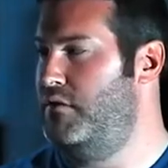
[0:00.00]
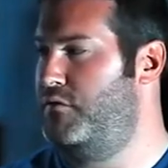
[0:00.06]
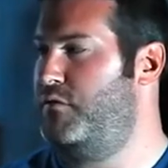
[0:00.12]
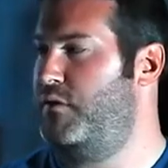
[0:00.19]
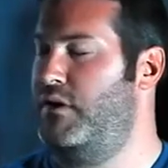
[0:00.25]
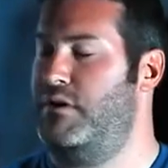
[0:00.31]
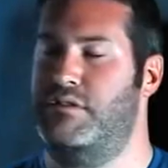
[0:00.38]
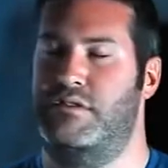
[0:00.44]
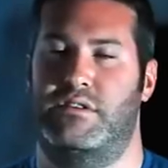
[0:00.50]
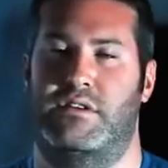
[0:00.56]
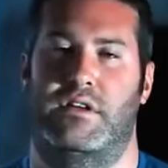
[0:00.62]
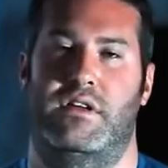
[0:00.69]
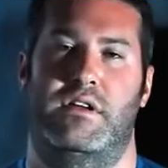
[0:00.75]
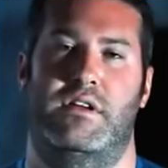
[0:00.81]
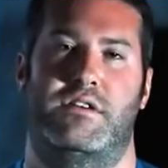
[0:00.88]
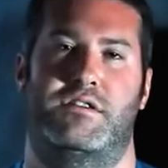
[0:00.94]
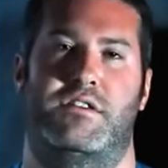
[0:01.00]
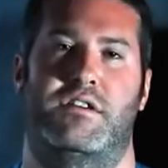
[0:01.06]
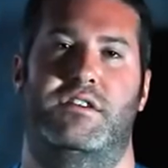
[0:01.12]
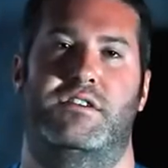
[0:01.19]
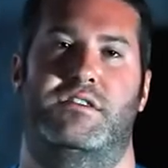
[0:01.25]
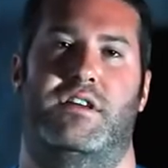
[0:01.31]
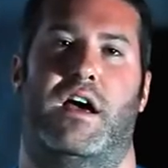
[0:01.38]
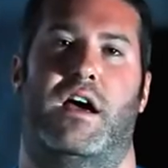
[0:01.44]
The first is
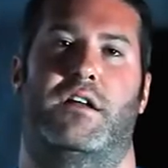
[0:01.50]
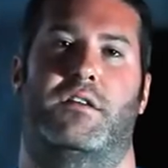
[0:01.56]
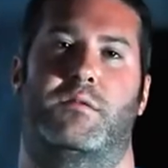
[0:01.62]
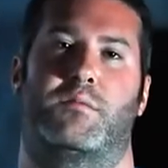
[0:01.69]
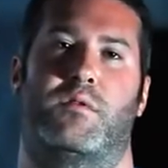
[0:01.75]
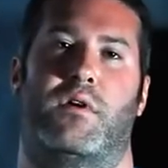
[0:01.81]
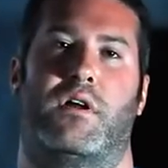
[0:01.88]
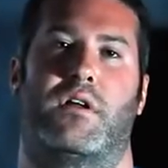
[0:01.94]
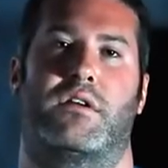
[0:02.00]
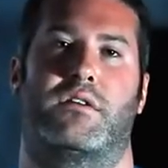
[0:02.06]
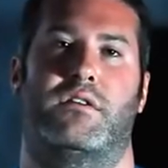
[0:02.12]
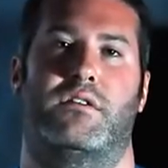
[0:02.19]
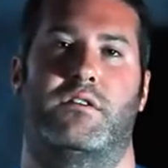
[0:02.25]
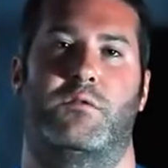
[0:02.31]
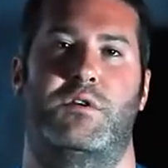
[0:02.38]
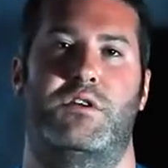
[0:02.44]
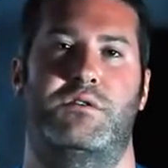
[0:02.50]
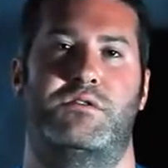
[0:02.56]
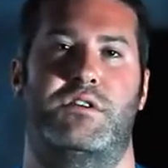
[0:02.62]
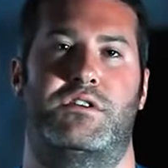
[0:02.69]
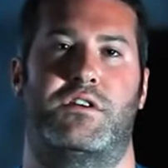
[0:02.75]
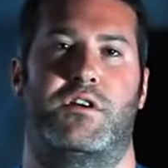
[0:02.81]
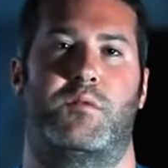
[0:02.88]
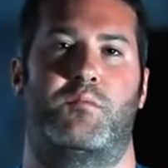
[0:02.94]
the design of the product, and we
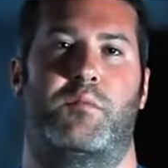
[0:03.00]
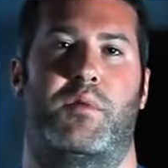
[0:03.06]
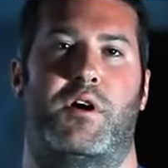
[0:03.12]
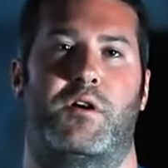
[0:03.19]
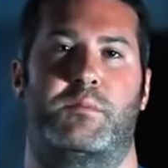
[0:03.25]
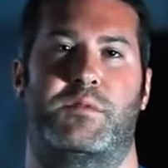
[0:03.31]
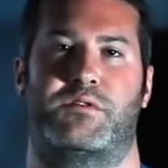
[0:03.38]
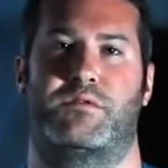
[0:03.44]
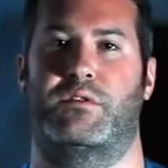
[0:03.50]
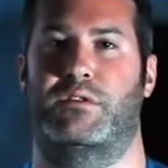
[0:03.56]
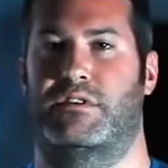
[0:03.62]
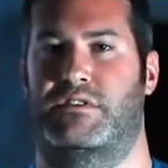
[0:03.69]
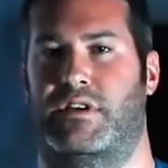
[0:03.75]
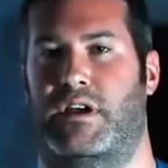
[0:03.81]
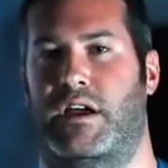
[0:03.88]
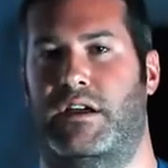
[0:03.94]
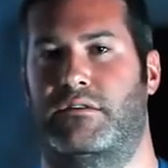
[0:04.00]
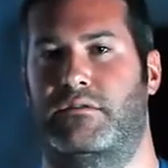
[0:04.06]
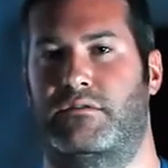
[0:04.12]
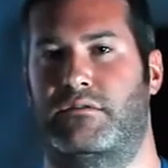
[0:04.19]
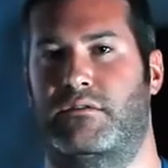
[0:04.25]
use the term purposeful design.